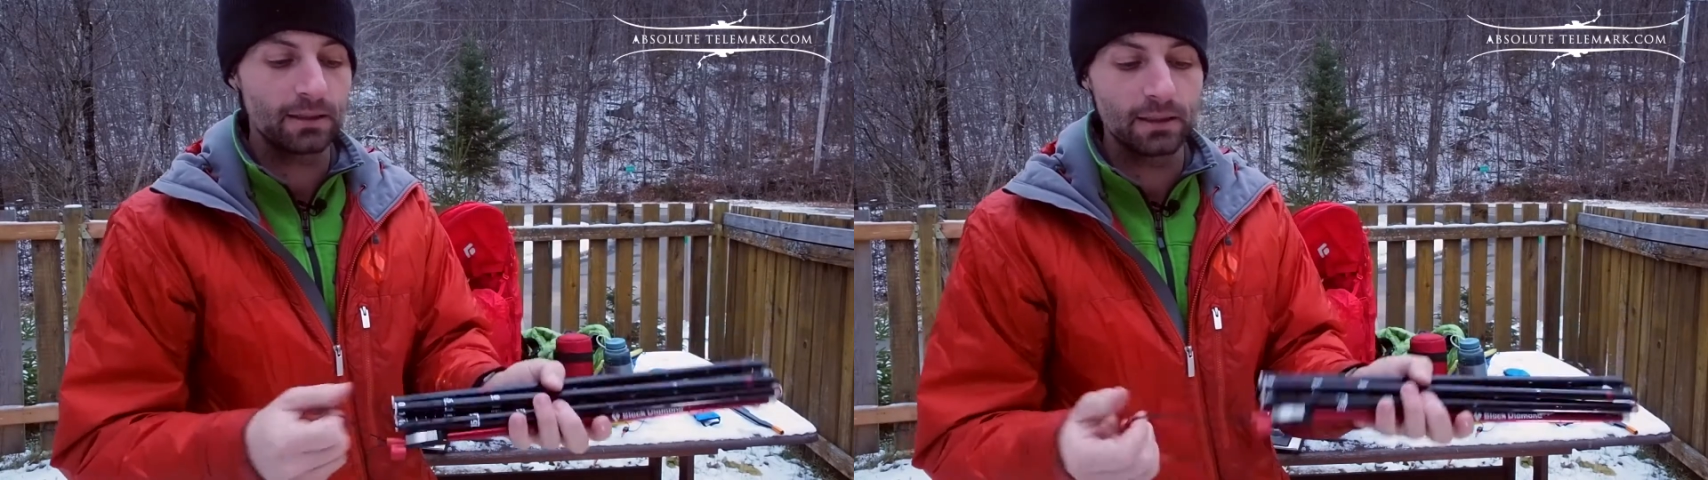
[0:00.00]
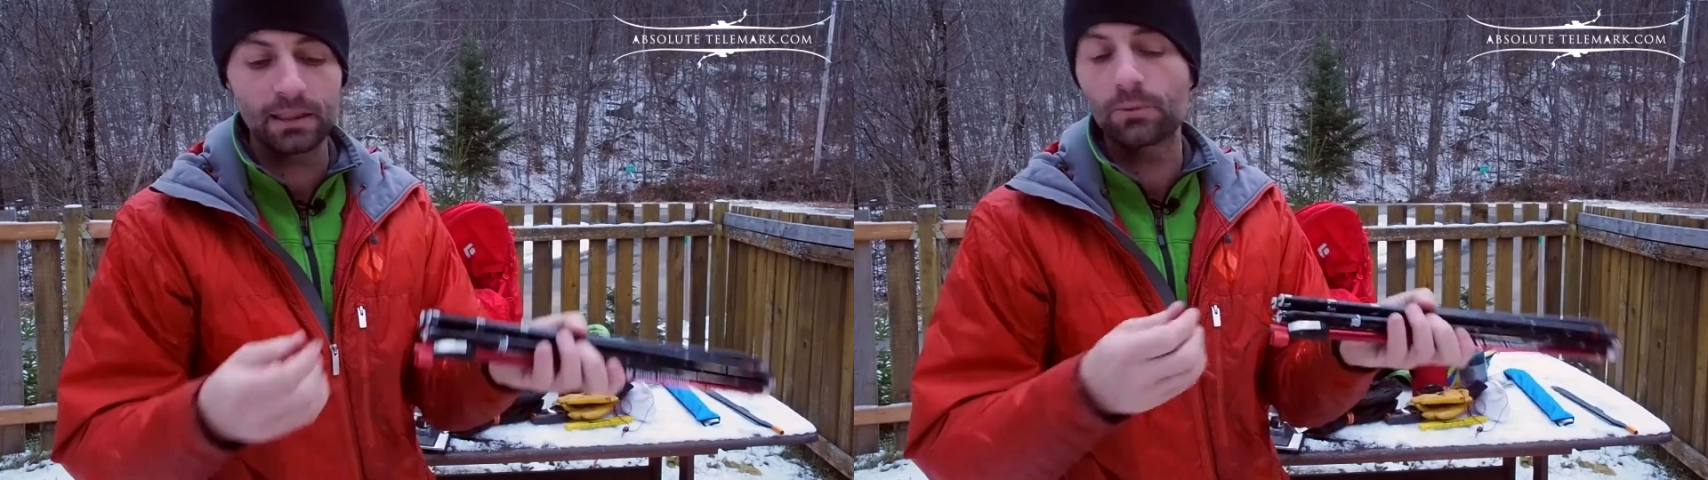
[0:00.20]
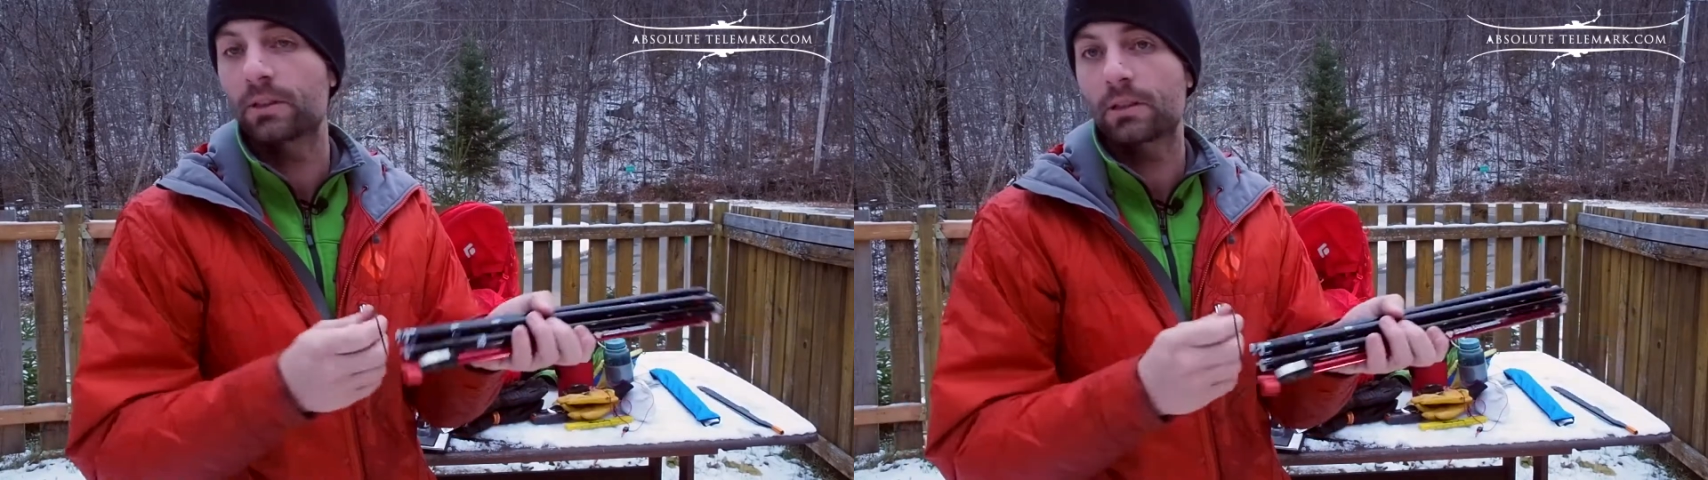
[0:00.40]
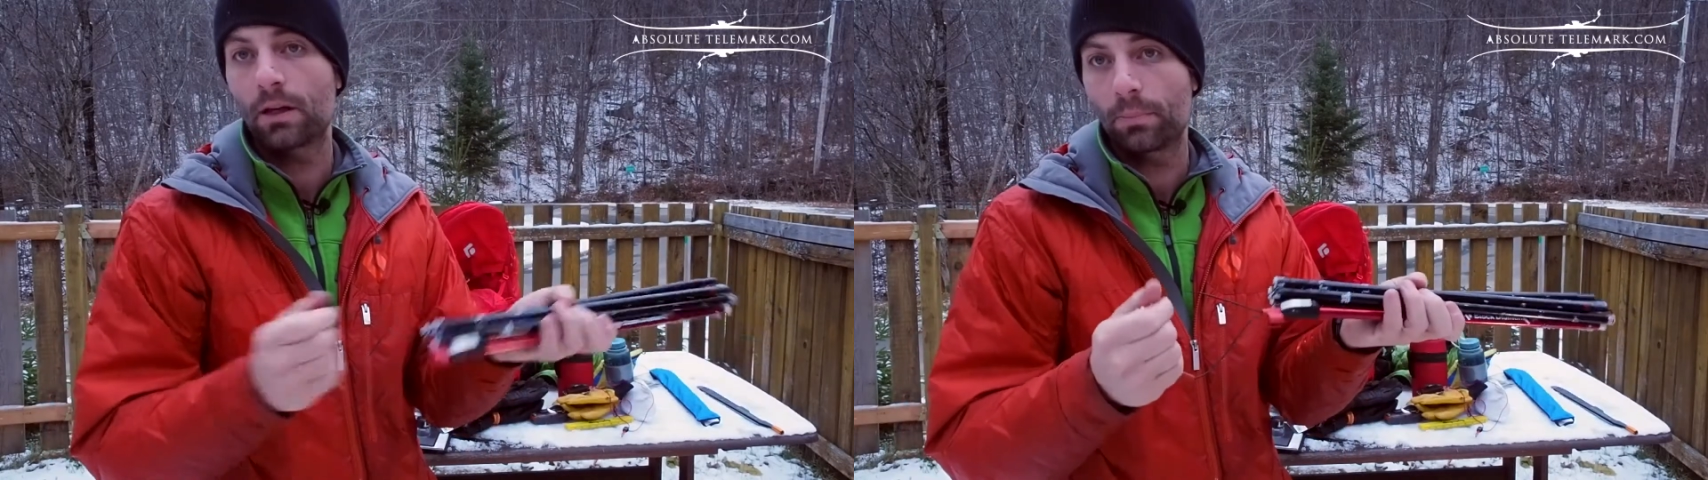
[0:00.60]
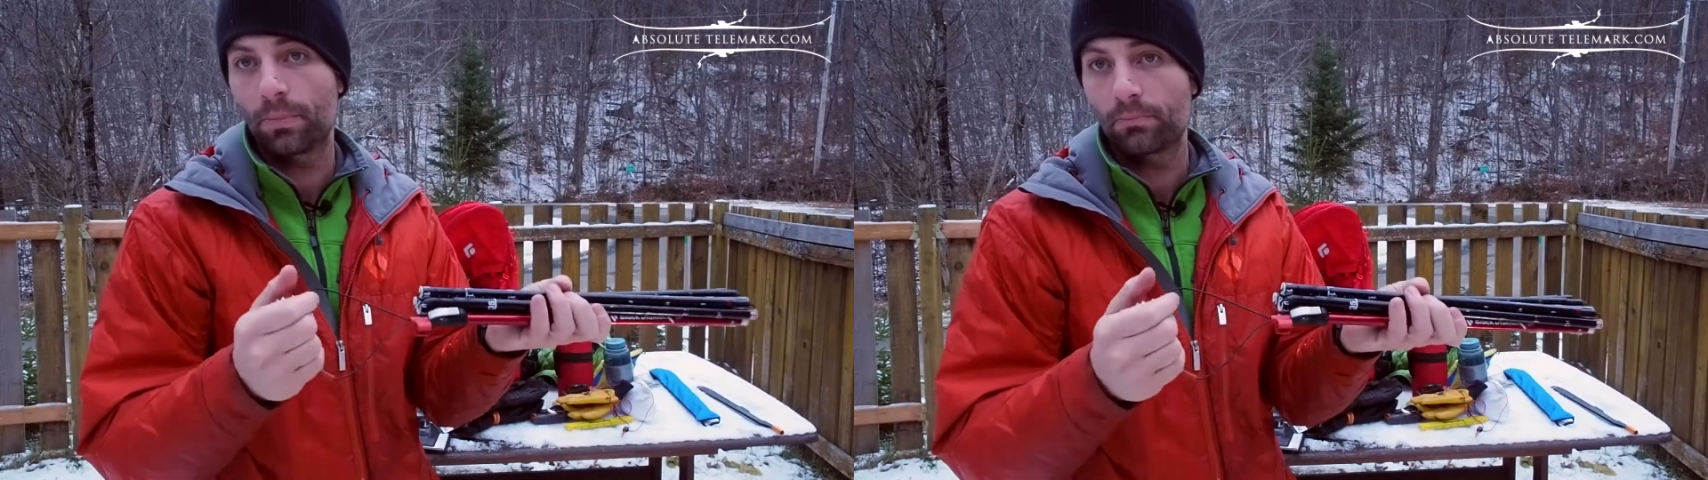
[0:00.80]
these ones
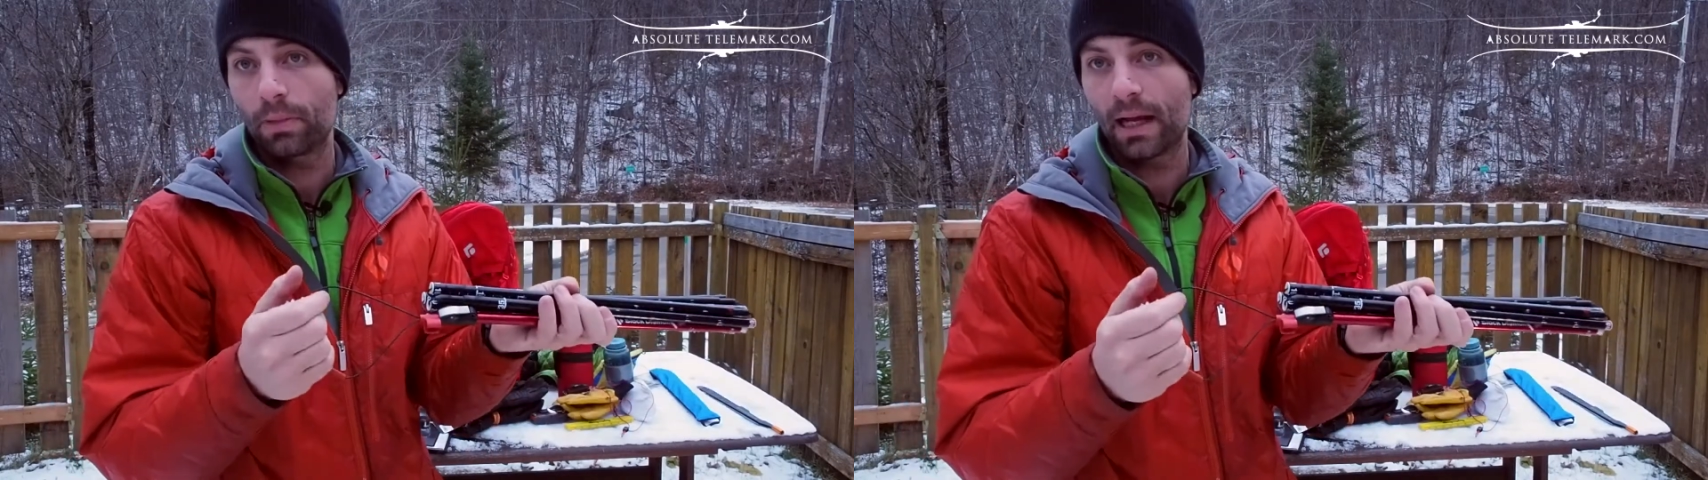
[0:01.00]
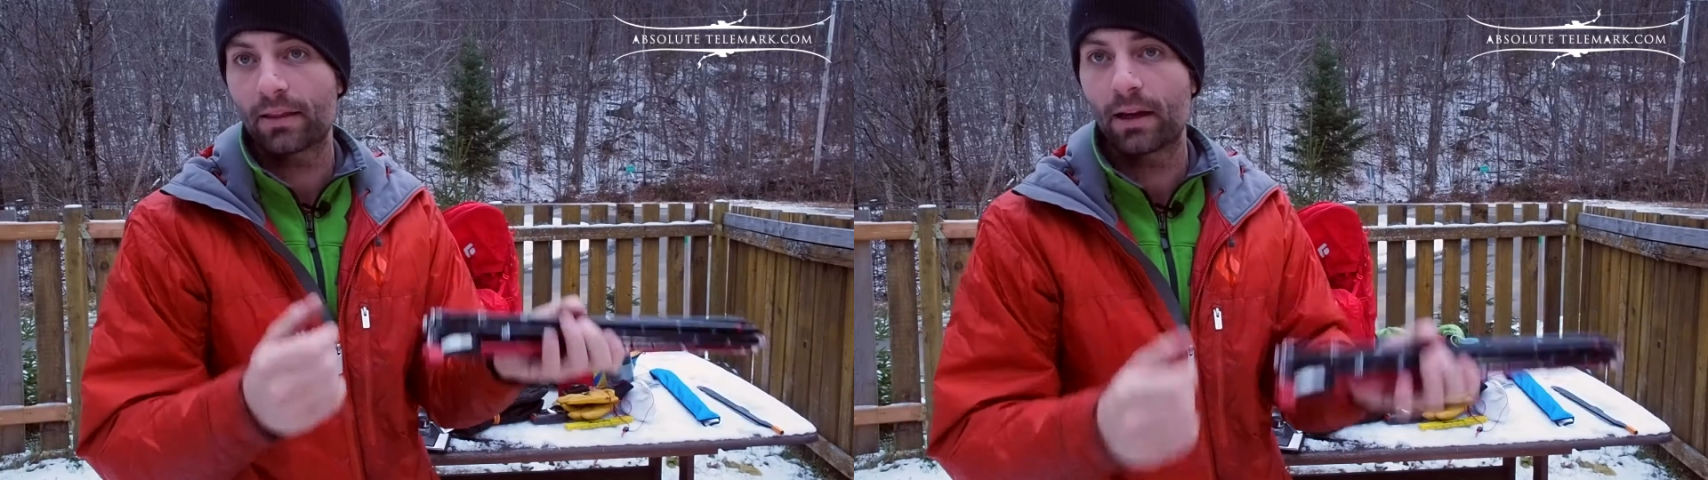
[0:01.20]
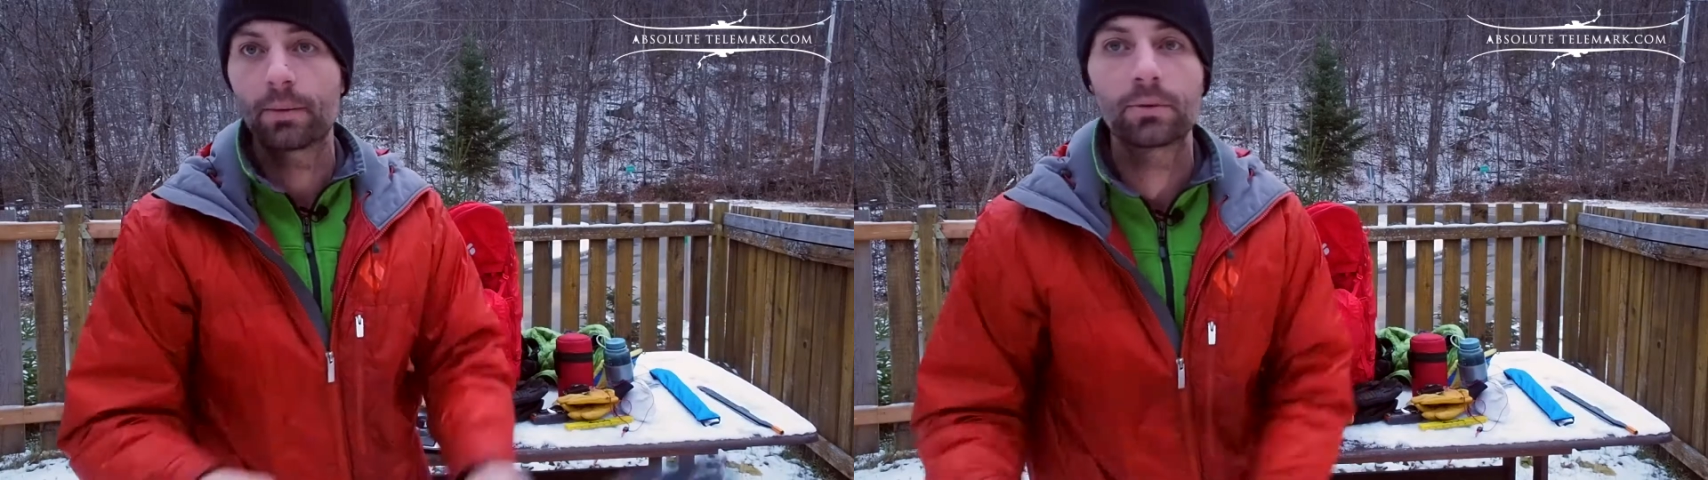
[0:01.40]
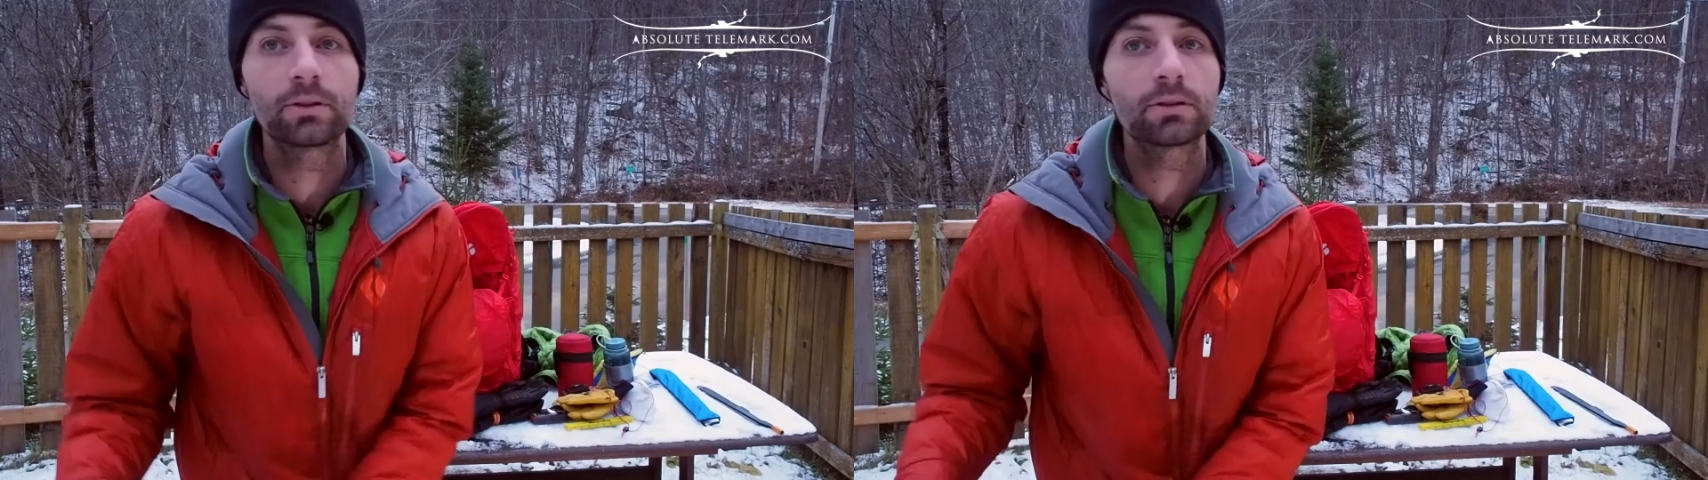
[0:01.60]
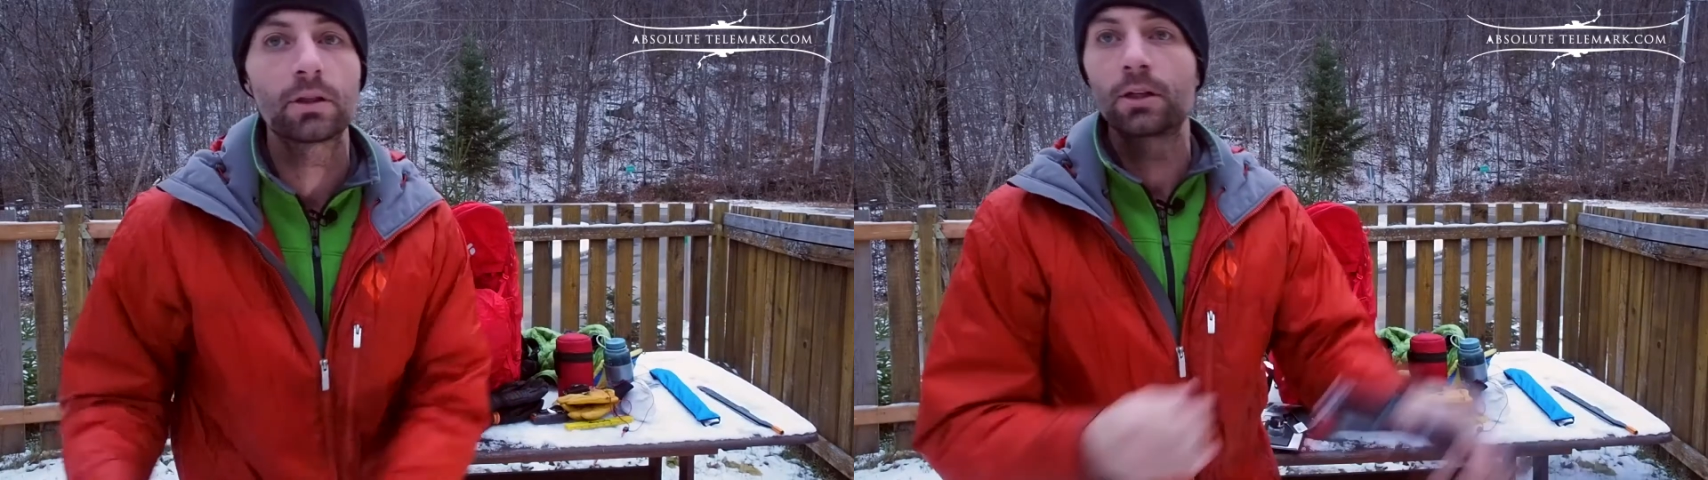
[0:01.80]
are Black Diamonds.